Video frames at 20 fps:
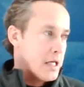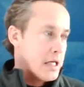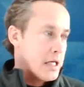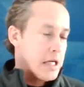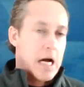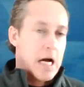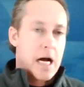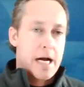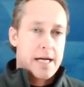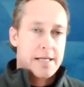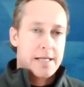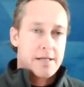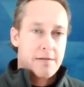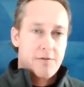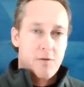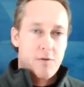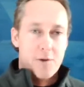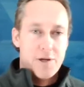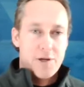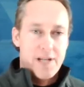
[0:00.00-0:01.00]
guys and
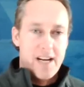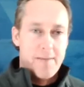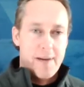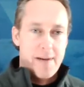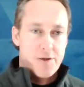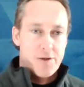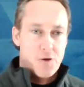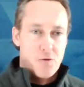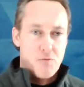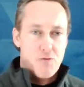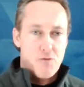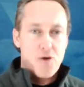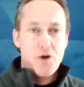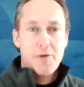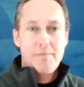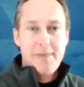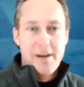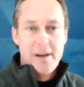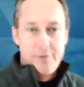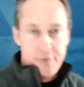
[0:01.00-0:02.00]
former teammates who
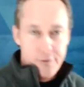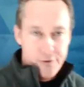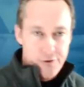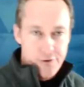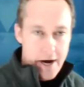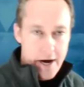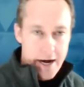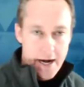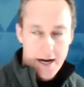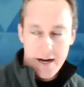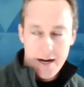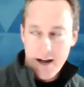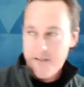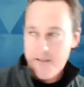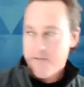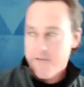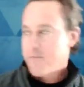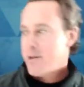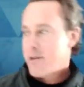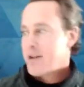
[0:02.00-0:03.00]
put me through training
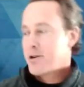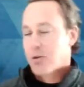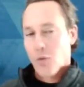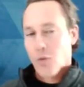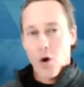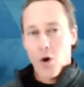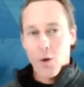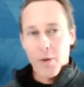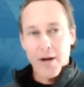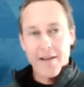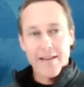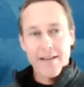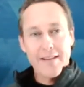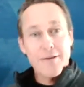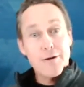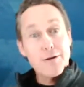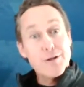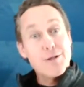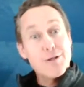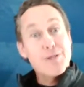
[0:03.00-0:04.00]
I've been to war with, and
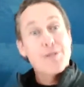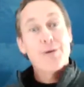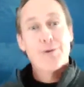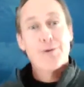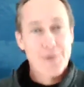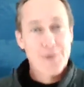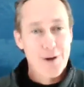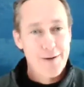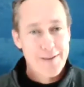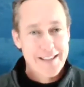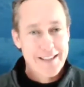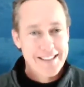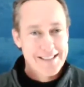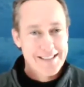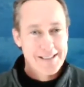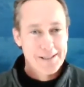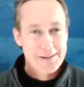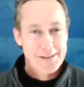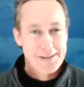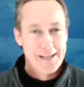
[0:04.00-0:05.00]
they're still serving in the
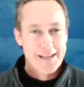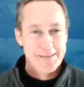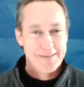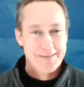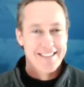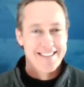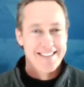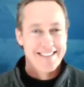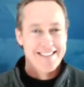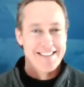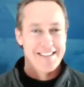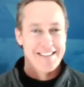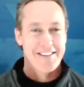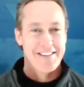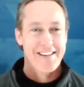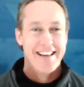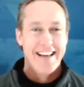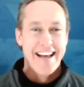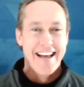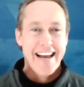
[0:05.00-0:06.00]
SEAL teams.
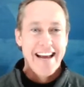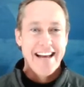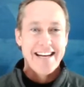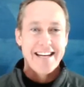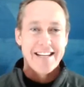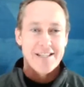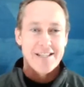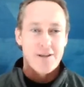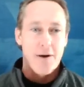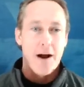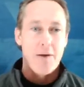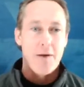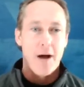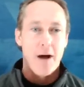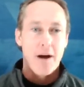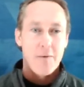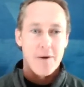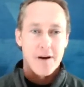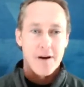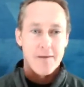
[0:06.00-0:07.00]
So
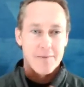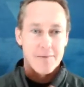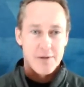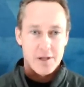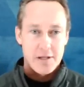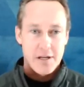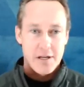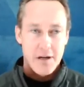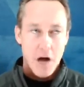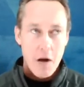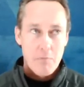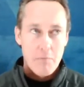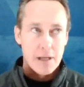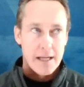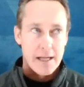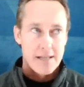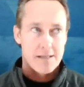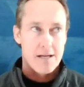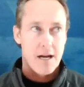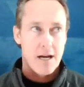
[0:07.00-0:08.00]
I want to just
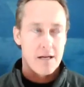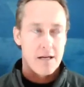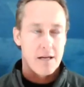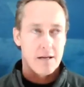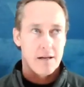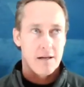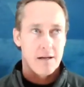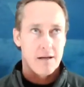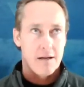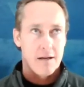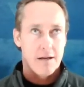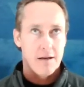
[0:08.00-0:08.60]
humbly say that